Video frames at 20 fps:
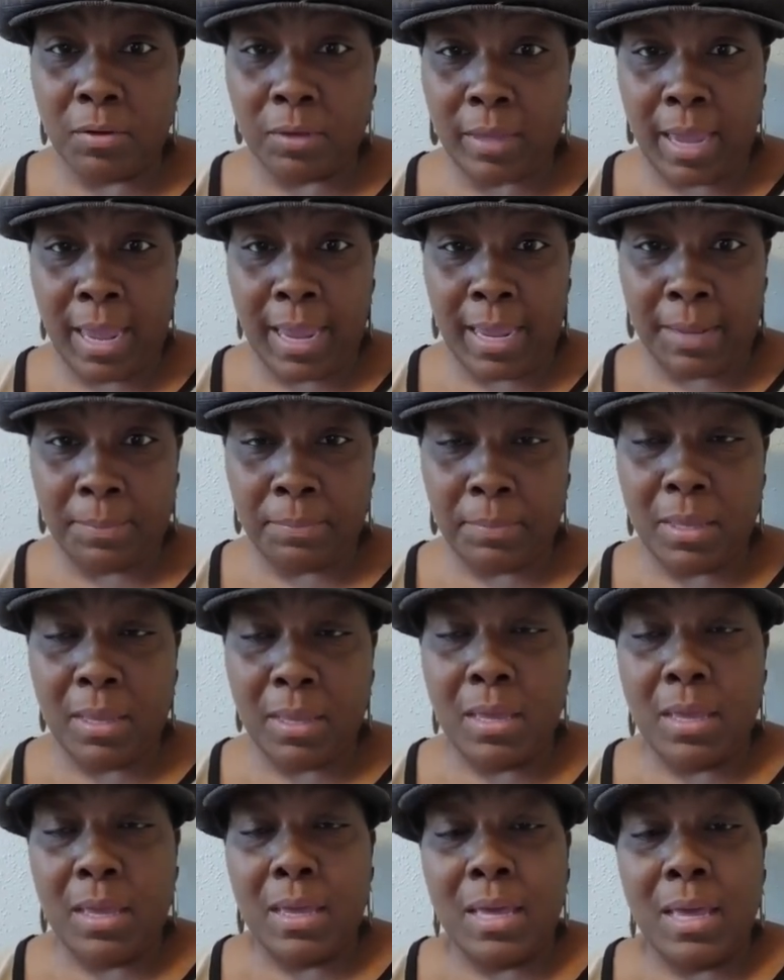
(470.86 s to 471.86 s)
Okay?
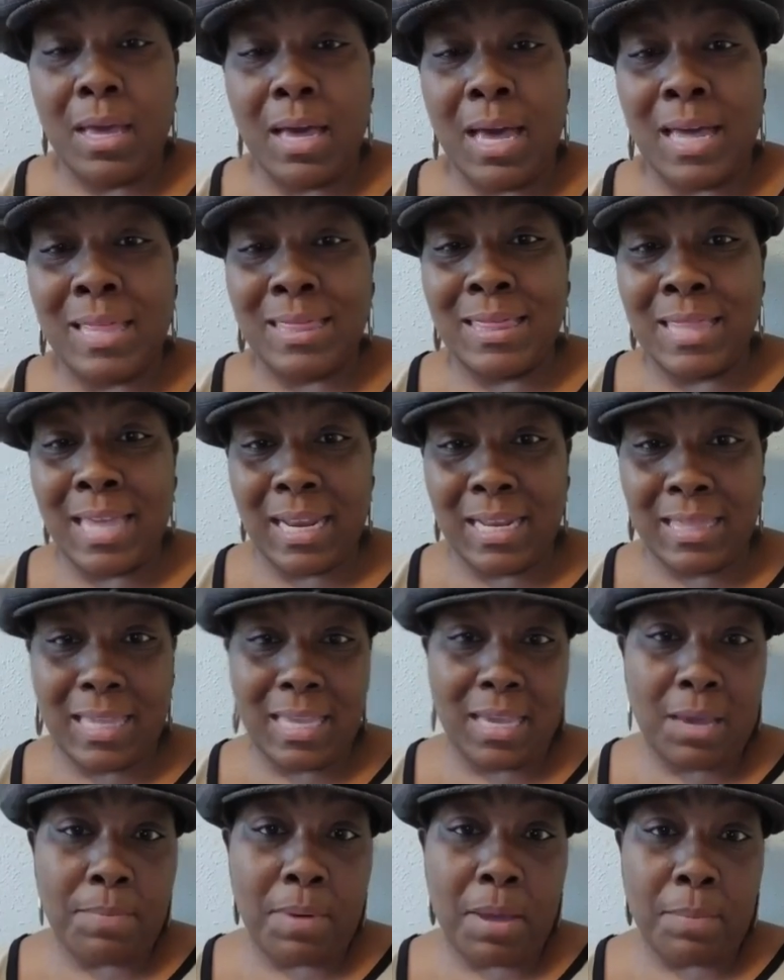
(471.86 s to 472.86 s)

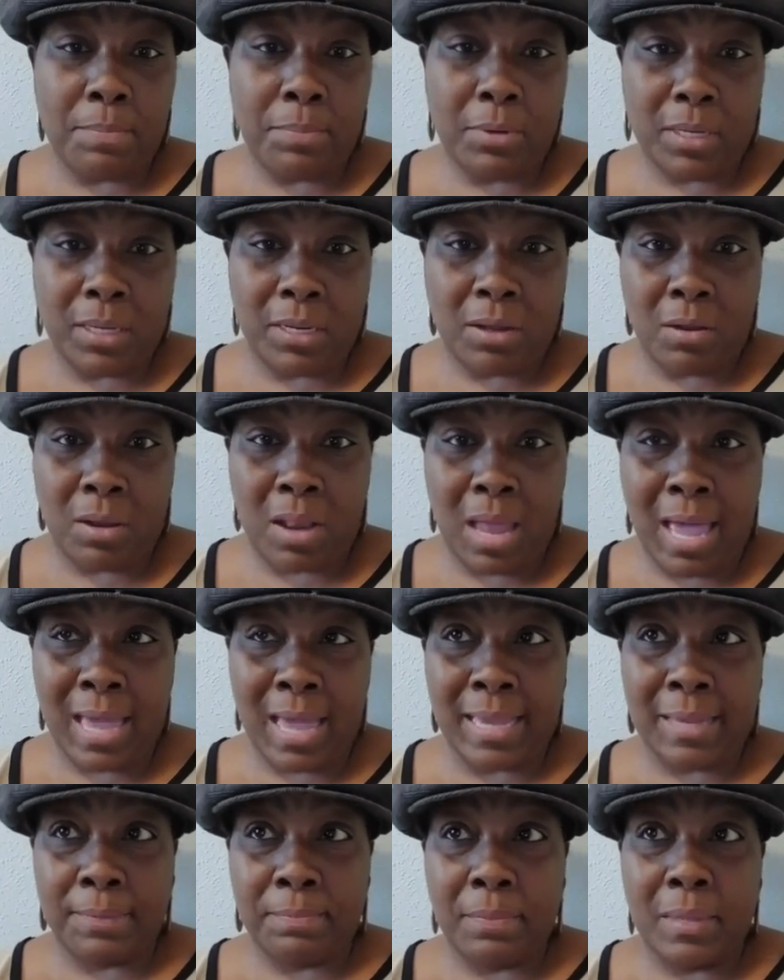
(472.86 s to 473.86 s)
Another thing about booking
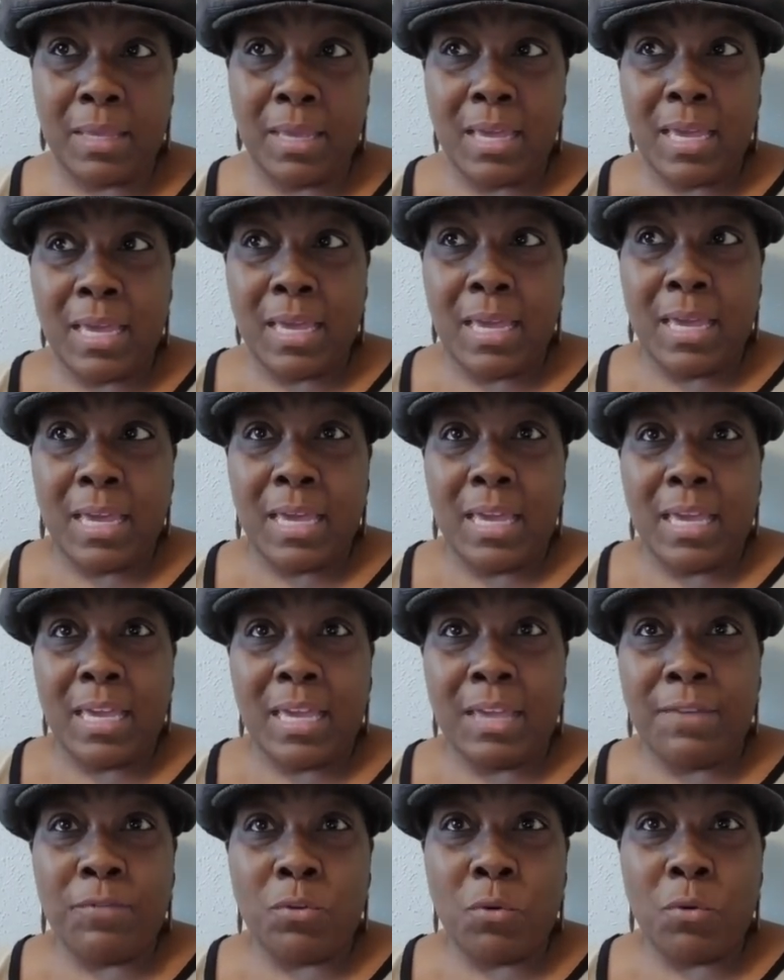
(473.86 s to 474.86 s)
online,
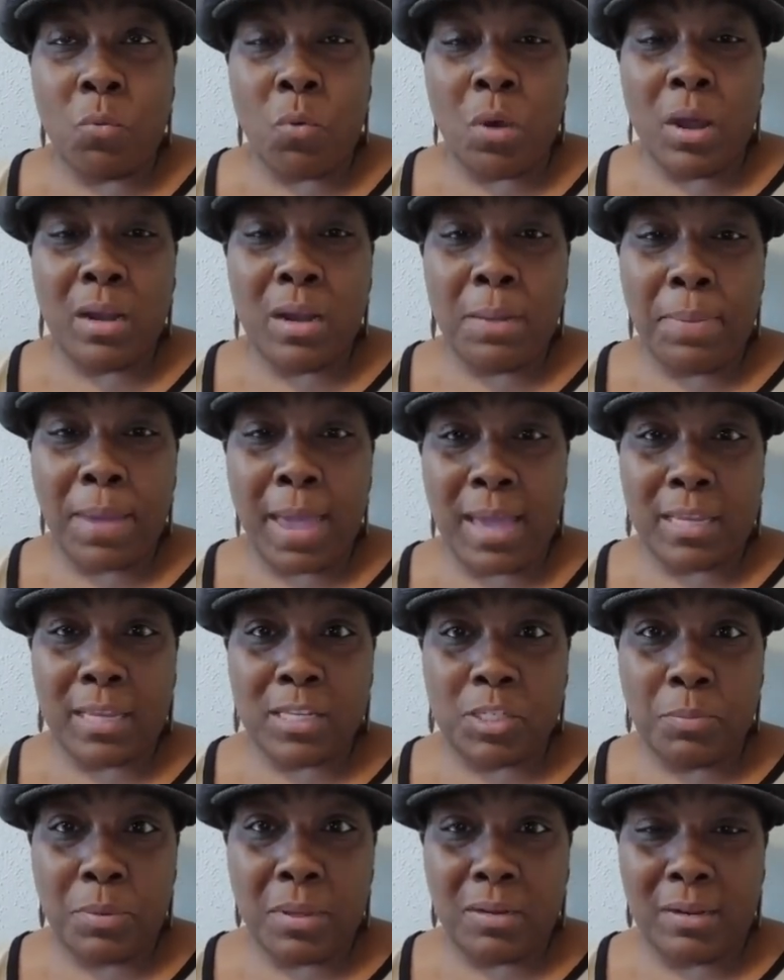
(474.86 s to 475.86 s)
if you're wanting a
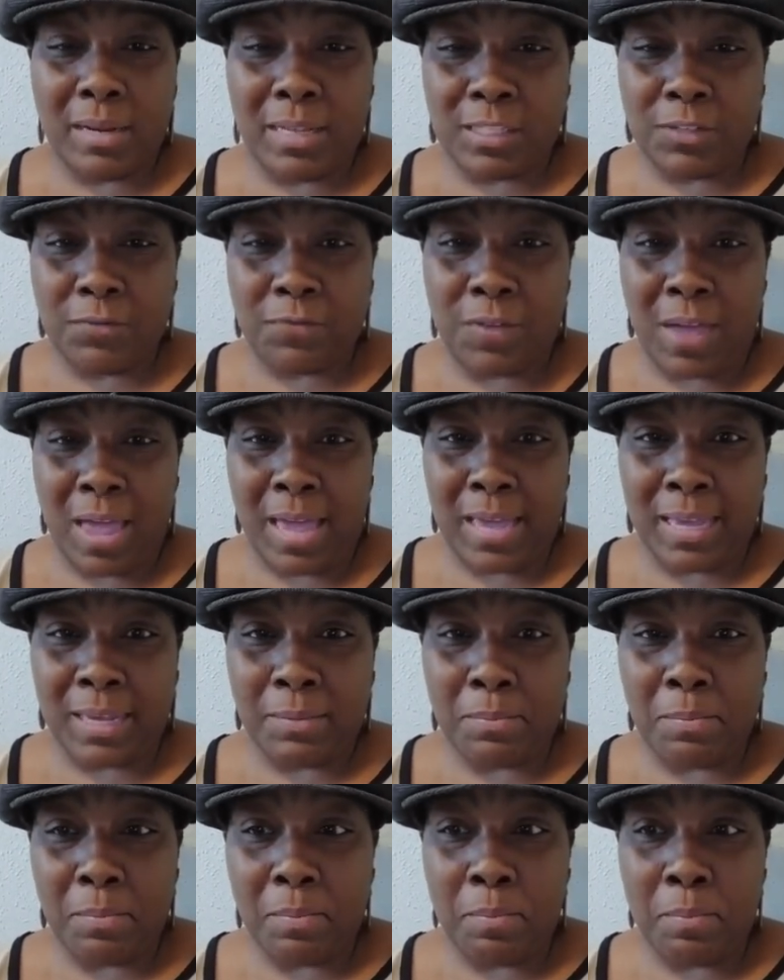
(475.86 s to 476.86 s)
package bundle, that's
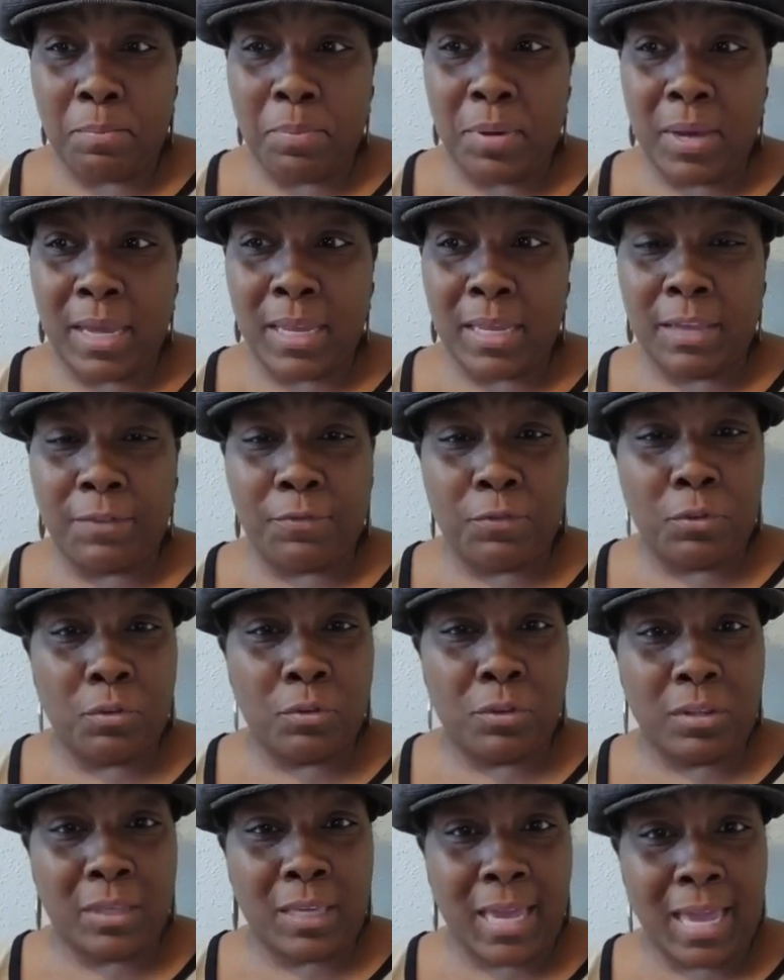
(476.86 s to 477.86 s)
fine. But if
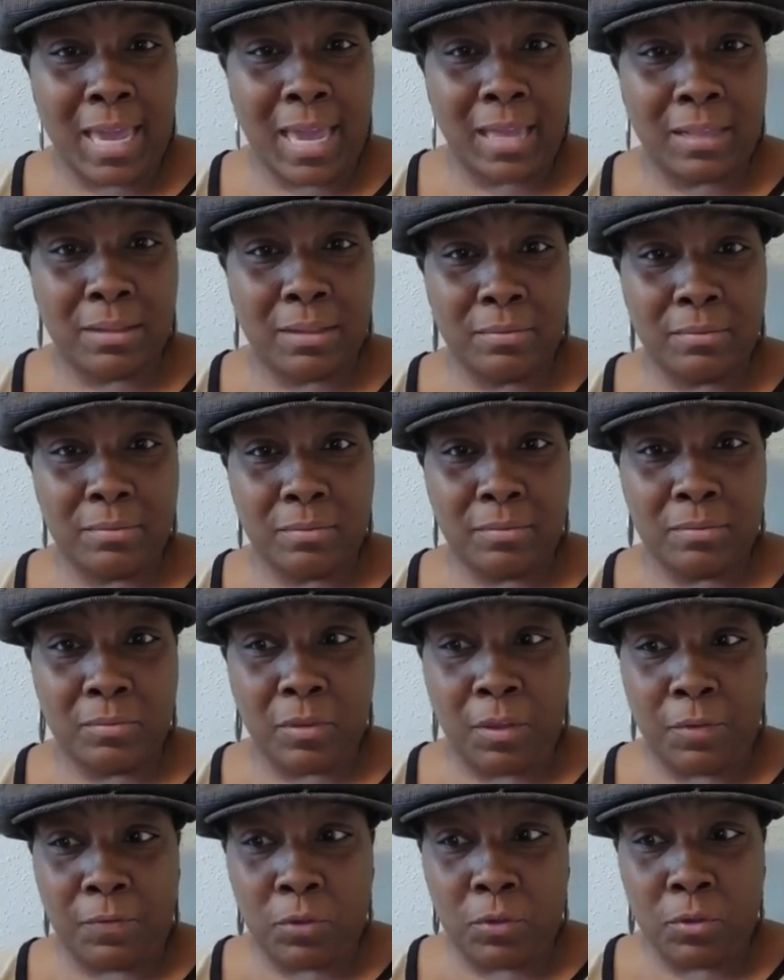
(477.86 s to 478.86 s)

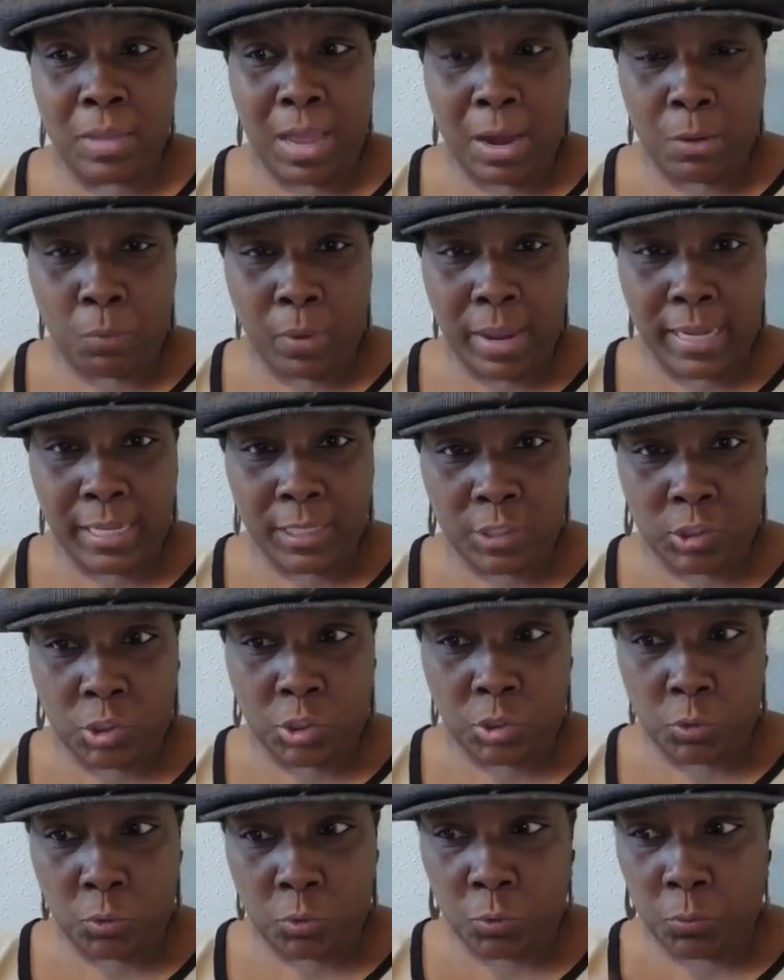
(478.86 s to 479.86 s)
you're not ready
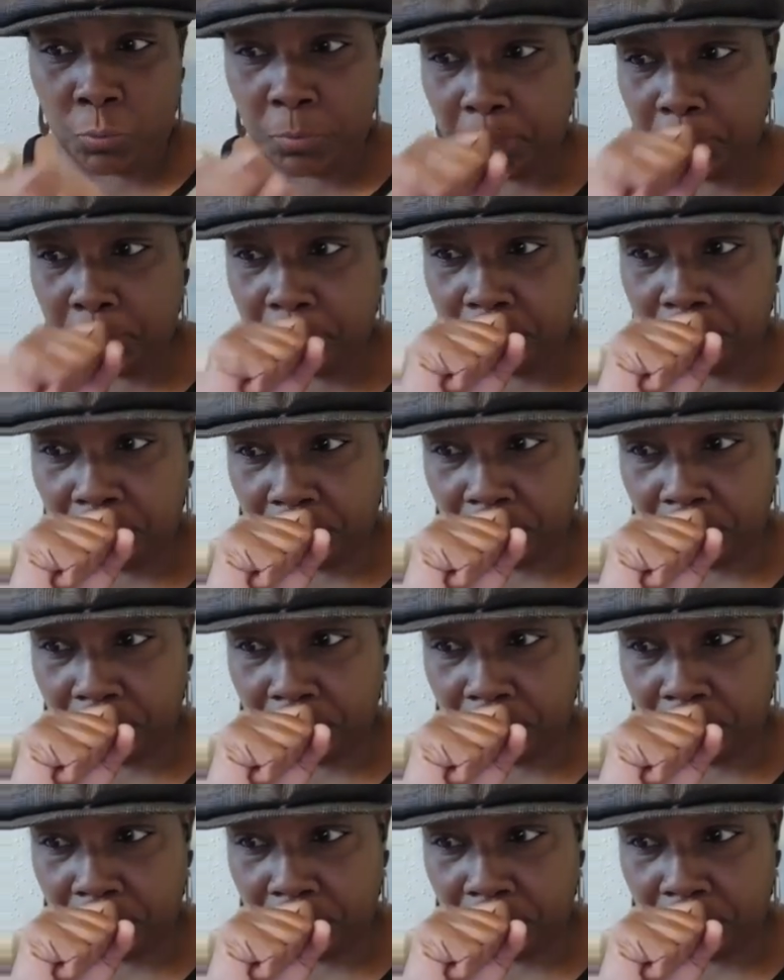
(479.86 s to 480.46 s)
to